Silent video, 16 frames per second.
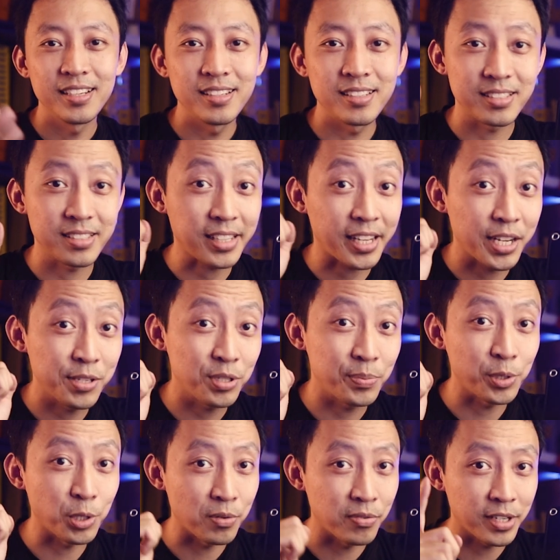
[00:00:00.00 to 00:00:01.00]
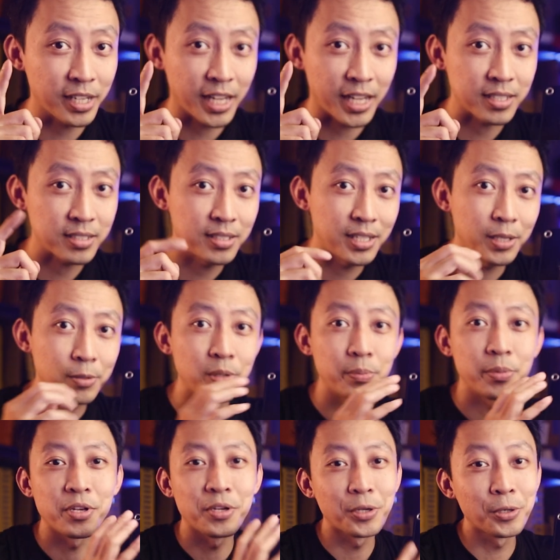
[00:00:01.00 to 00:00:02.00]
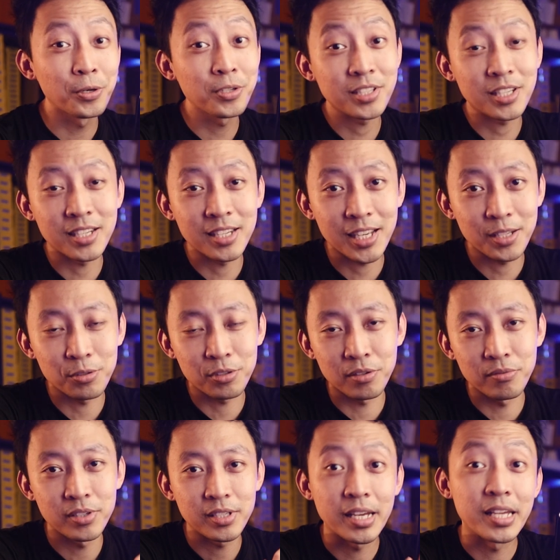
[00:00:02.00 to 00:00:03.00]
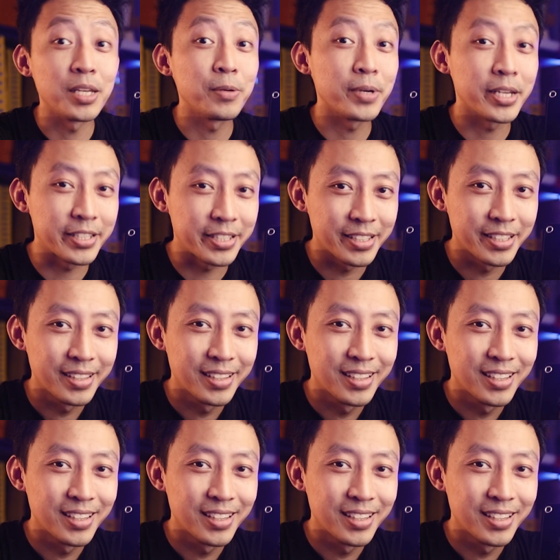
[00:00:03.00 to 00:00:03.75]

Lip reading: the skies will be overcast, there will be no sunlight to convert anyways.